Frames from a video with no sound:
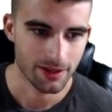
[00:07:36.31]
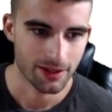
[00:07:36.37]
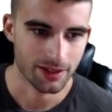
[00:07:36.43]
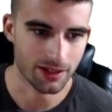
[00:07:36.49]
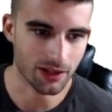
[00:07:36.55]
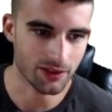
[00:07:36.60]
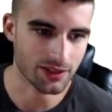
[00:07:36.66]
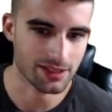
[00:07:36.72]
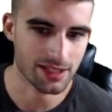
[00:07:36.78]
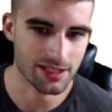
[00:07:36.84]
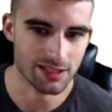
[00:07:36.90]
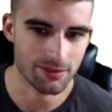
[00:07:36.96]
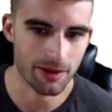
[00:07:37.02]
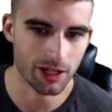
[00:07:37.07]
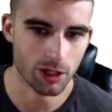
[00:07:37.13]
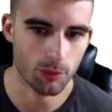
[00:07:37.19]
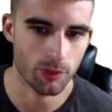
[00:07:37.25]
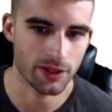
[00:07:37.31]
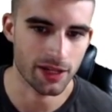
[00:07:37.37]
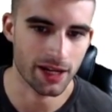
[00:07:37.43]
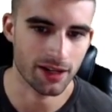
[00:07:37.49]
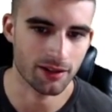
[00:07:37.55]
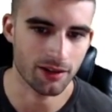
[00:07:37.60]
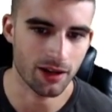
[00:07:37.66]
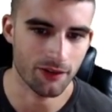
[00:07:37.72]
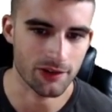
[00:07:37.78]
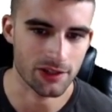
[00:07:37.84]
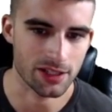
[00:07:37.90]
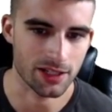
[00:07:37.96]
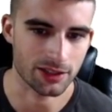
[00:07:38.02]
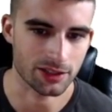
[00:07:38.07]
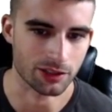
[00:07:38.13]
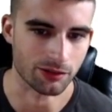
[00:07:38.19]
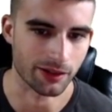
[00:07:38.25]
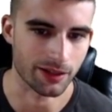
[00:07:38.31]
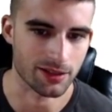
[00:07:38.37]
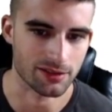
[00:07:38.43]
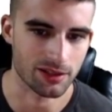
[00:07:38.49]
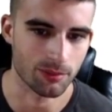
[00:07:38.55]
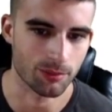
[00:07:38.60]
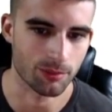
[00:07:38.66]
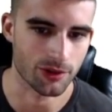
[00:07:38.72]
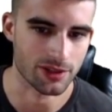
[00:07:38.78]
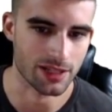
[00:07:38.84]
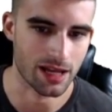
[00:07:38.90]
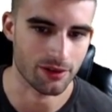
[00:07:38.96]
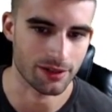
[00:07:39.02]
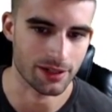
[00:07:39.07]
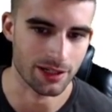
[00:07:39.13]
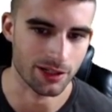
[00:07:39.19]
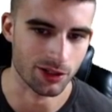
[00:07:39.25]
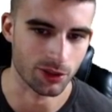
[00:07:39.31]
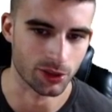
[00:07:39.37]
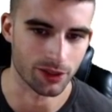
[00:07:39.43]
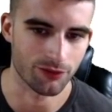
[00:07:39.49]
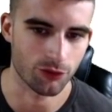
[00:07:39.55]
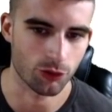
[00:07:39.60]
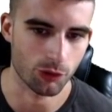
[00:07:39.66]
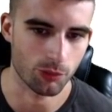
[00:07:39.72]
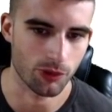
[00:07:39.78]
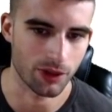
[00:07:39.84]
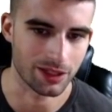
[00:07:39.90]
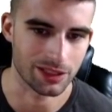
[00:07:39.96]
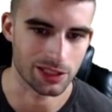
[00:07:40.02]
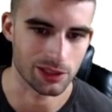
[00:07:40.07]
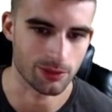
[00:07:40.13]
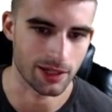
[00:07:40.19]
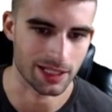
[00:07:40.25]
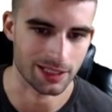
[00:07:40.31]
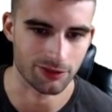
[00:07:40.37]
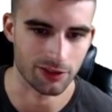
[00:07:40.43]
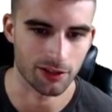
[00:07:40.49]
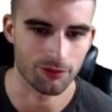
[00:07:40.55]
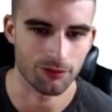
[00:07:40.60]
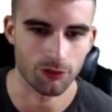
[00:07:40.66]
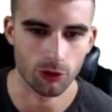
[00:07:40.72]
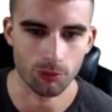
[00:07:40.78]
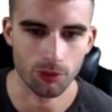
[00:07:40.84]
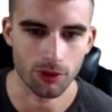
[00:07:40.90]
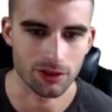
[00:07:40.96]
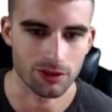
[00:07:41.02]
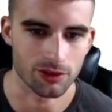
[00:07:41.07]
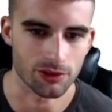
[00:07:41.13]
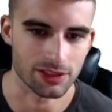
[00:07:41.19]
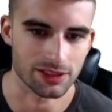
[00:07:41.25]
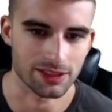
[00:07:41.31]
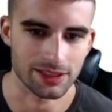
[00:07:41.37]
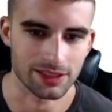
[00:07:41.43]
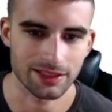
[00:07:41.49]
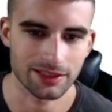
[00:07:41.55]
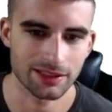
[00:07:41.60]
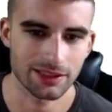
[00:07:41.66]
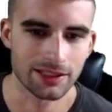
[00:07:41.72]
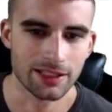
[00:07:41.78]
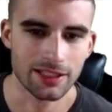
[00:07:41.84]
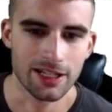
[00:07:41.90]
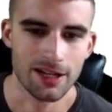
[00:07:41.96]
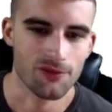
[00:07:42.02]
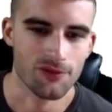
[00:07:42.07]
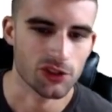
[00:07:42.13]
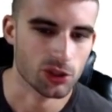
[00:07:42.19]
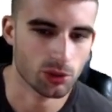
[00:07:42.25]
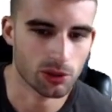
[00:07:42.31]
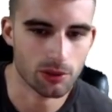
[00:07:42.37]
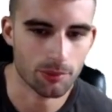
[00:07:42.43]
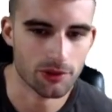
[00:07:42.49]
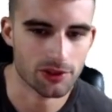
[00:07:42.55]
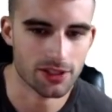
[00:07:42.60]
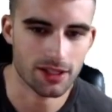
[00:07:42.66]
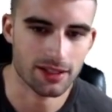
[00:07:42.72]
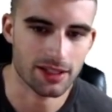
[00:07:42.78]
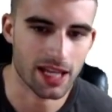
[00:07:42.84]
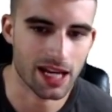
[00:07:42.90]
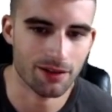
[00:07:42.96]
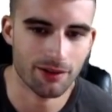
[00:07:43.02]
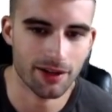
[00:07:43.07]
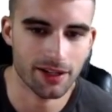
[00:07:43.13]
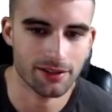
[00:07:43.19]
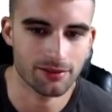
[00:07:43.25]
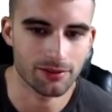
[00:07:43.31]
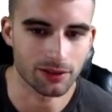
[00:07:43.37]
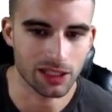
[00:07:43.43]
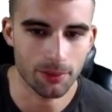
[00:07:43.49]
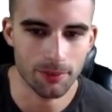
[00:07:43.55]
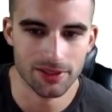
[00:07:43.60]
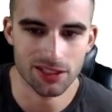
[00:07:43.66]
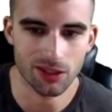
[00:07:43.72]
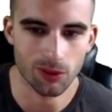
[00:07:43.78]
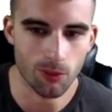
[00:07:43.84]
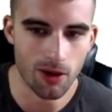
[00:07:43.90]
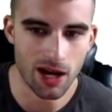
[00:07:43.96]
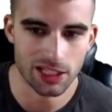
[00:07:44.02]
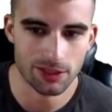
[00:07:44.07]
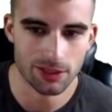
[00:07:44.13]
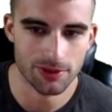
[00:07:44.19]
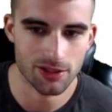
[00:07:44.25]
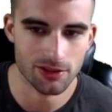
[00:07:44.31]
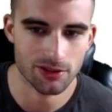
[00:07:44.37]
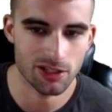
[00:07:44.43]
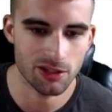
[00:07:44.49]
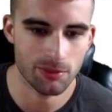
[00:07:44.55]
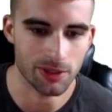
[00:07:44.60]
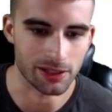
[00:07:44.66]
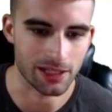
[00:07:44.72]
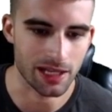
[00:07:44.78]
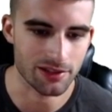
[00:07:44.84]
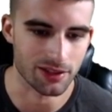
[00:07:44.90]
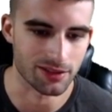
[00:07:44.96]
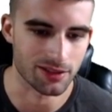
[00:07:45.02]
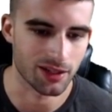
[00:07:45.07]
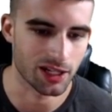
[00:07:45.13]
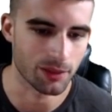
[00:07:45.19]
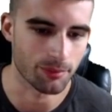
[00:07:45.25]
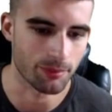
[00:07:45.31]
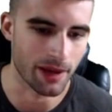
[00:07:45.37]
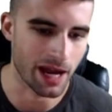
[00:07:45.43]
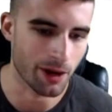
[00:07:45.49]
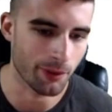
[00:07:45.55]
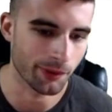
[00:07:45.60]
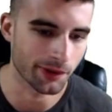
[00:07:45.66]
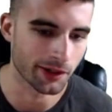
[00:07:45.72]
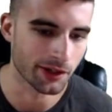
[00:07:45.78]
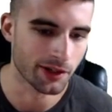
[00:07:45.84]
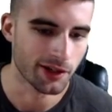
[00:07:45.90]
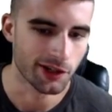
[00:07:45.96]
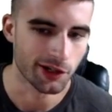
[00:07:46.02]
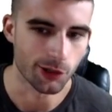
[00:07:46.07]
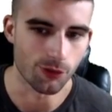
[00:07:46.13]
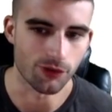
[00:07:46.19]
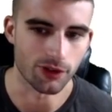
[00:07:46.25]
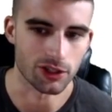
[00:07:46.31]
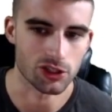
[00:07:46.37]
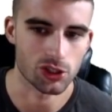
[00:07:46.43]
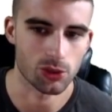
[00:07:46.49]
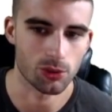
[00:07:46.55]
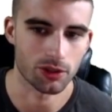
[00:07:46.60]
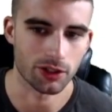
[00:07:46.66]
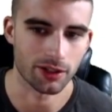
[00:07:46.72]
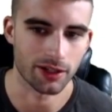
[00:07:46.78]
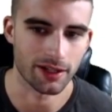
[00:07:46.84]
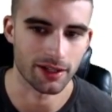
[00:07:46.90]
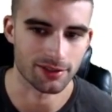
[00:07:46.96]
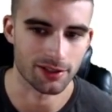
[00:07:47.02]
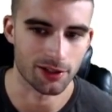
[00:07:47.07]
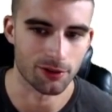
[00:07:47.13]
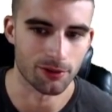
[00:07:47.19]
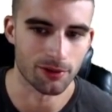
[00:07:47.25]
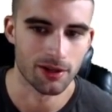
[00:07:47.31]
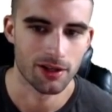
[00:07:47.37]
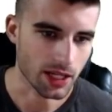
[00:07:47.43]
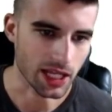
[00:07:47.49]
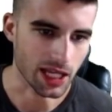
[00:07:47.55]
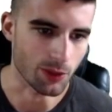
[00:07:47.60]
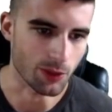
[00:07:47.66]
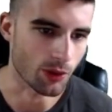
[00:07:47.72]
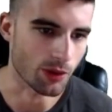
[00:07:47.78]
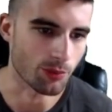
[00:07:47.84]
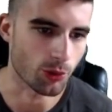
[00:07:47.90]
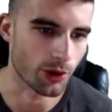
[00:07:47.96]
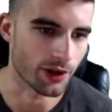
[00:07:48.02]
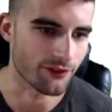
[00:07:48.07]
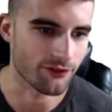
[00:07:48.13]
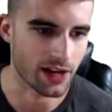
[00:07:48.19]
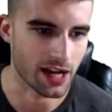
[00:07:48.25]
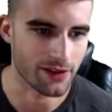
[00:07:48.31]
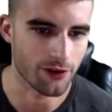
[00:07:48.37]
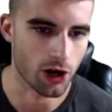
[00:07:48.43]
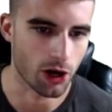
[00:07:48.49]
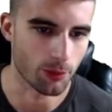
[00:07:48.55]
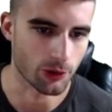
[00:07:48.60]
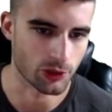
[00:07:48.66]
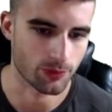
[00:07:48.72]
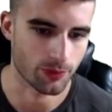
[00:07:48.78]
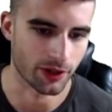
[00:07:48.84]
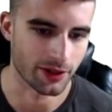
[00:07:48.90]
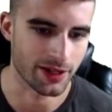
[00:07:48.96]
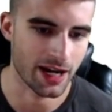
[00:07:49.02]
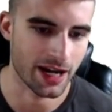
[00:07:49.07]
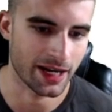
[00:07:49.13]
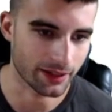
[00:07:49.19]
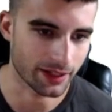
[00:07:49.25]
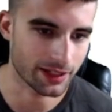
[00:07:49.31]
Now on the season, Michael Pineda, obviously not the greatest numbers out here, only a 4.2 xFIP, 4.2 Sierra, 21% K rate, limits the walks, which is good, but he allows a ton of power over a 200 ISO at 1.5 homers per nine.